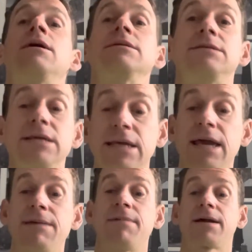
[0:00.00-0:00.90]

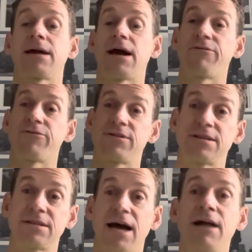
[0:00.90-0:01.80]
DK Metcalf,
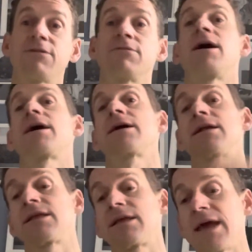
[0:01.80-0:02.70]
Tyler
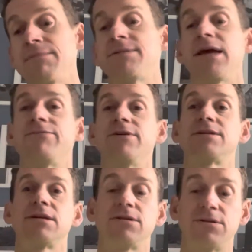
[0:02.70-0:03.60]
Lockett, Gabe
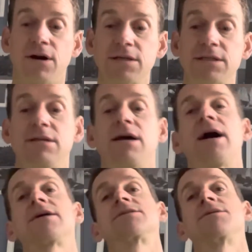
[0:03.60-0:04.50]
Davis, Dawson
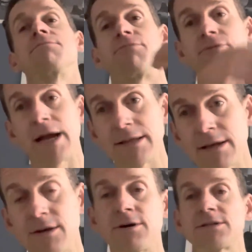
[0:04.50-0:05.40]
Knox,
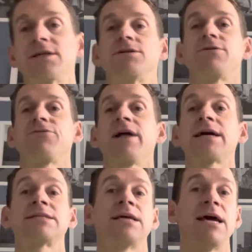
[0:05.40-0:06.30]
Brandon Cooks as your
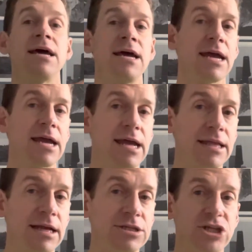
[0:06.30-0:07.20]
flex,
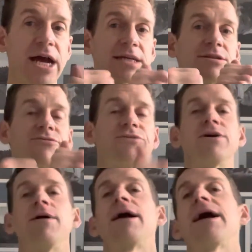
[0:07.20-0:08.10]
and
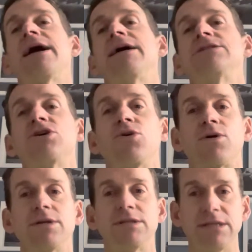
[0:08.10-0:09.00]
Jacksonville as
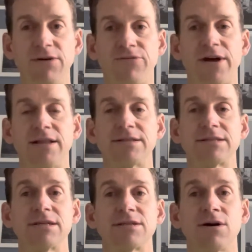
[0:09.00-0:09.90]
your
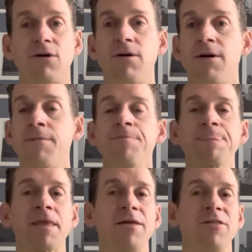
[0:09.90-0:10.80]
defense. So
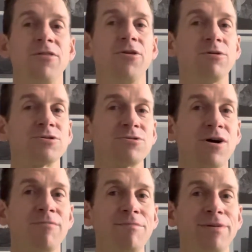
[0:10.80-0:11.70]
those are all
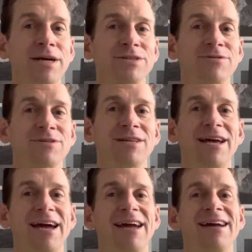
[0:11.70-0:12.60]
my picks for
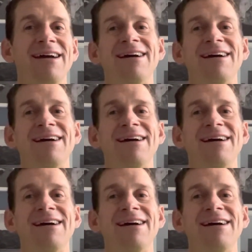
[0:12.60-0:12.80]
today.